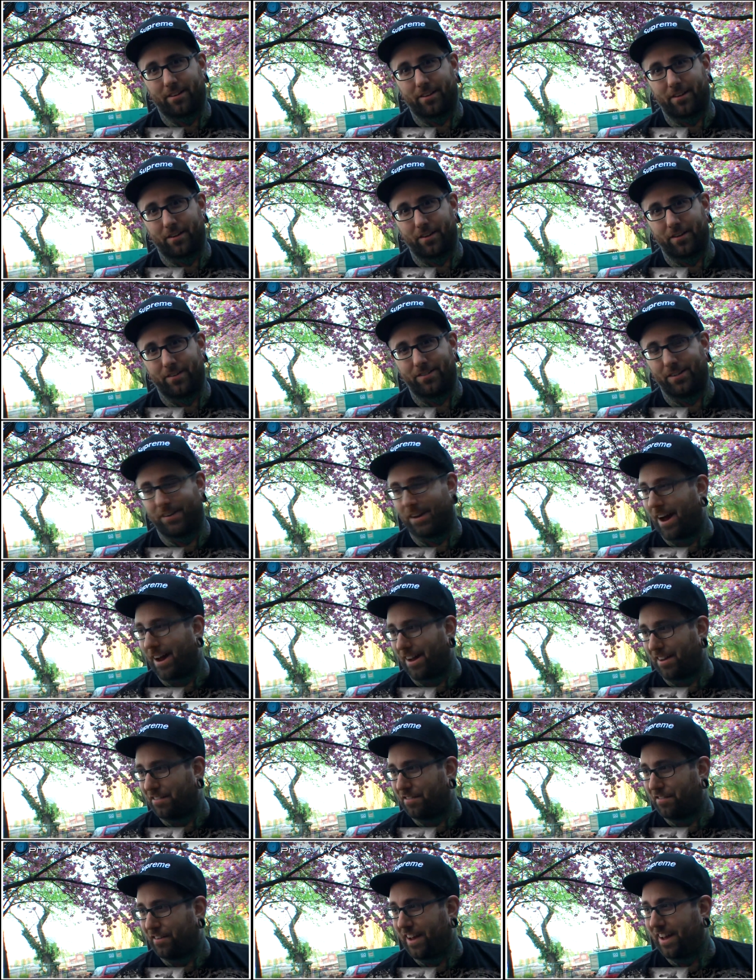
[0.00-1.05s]
going to deny
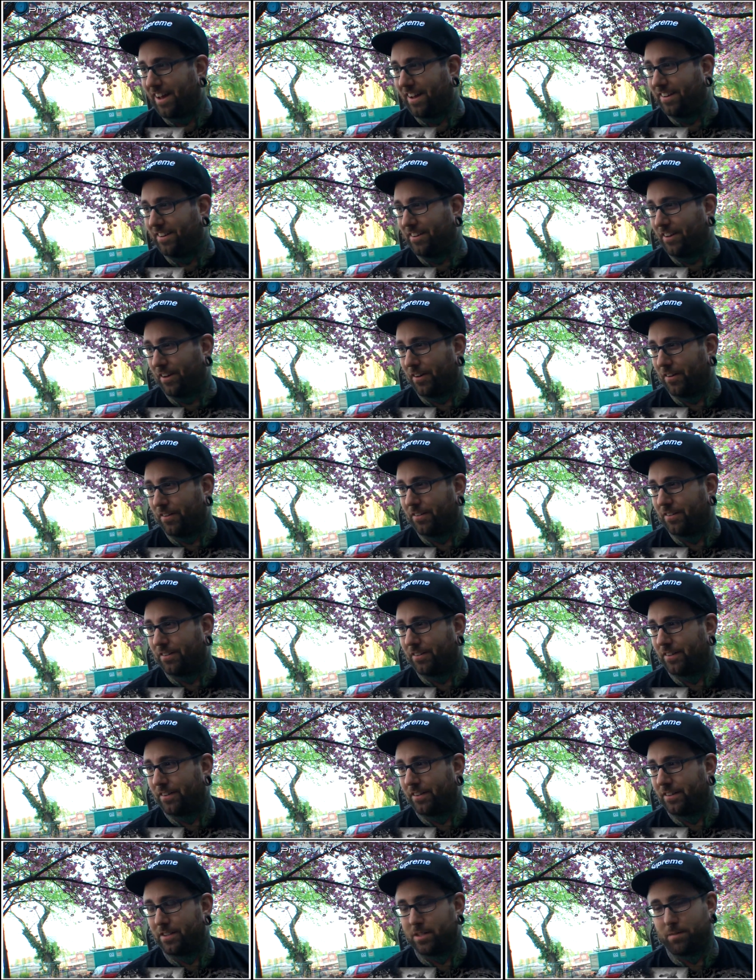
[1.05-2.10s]
a fan, you know,
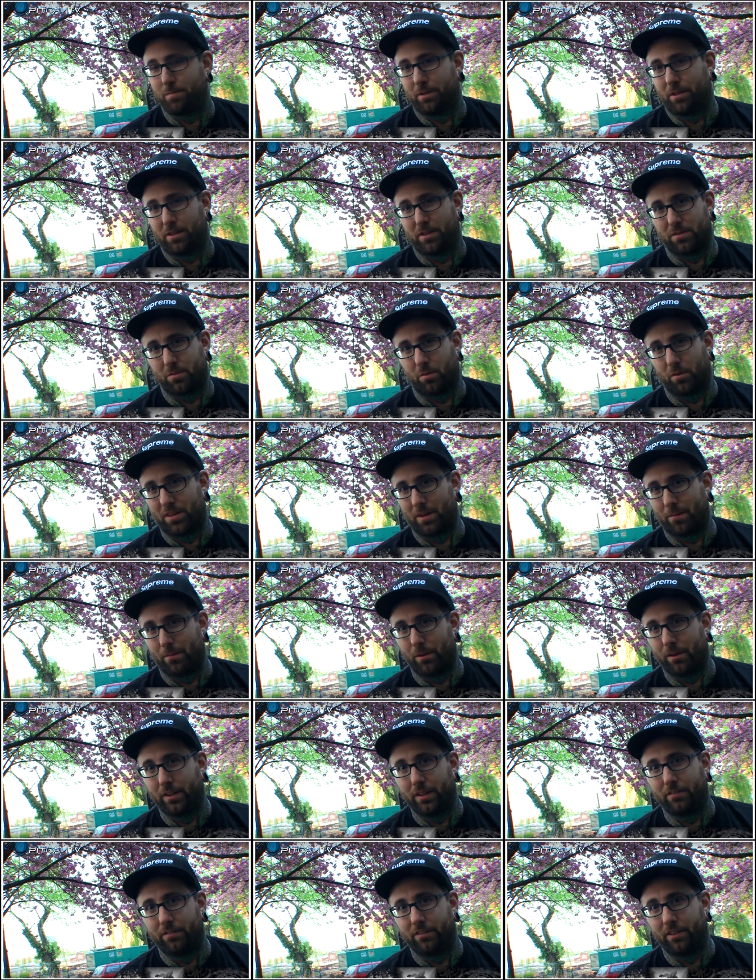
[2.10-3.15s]
just because of what they
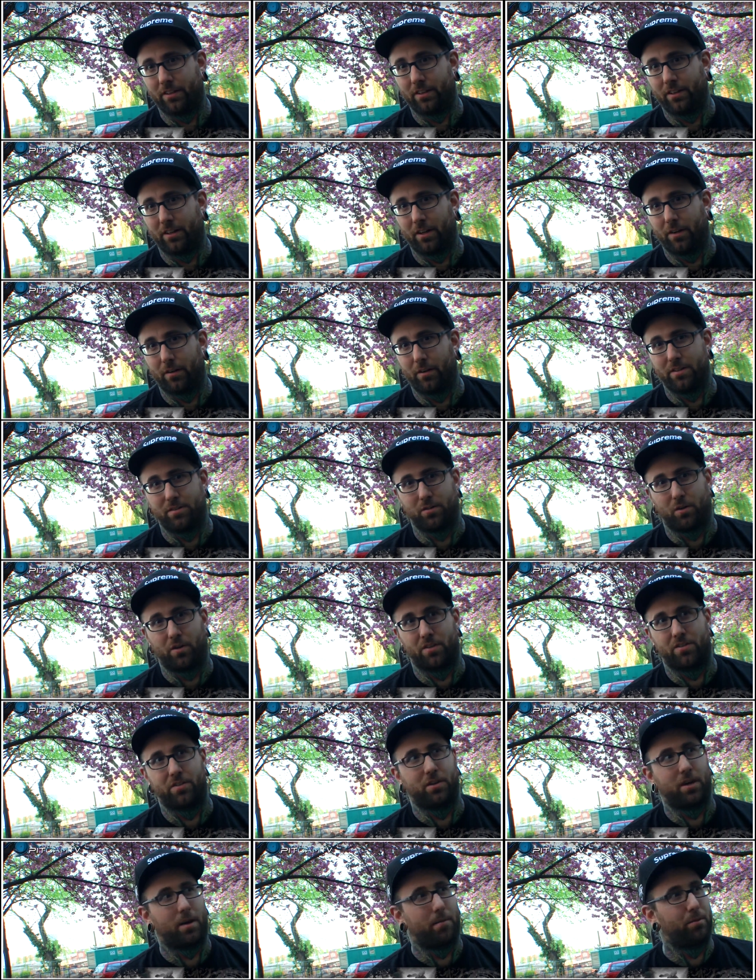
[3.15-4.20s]
believe in, you know, as long
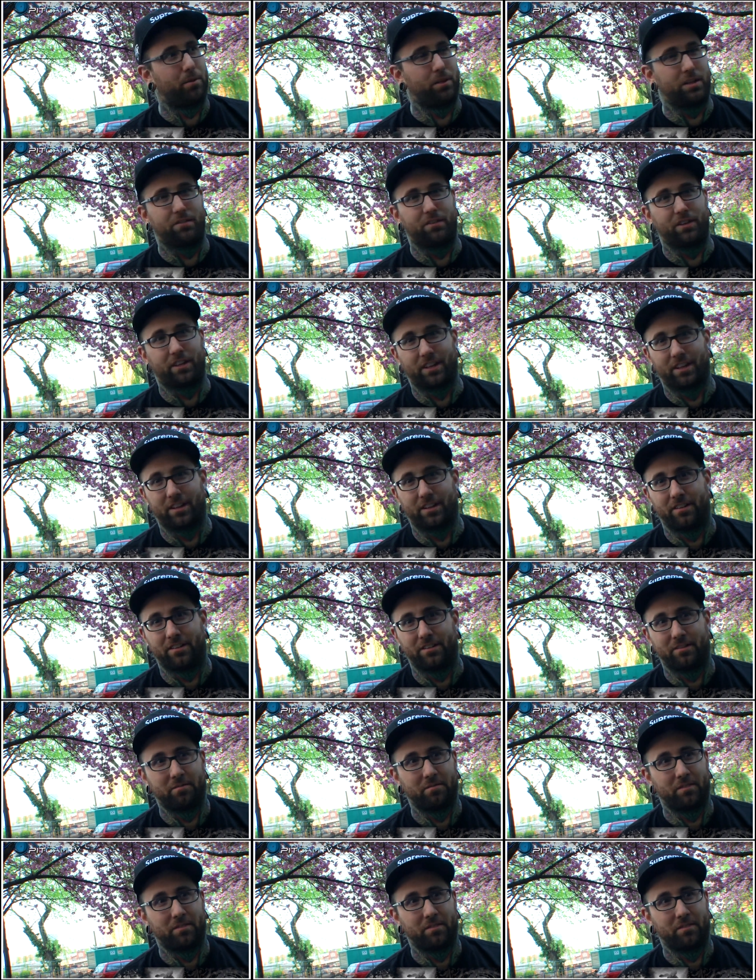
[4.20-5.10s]
as they're not believing in,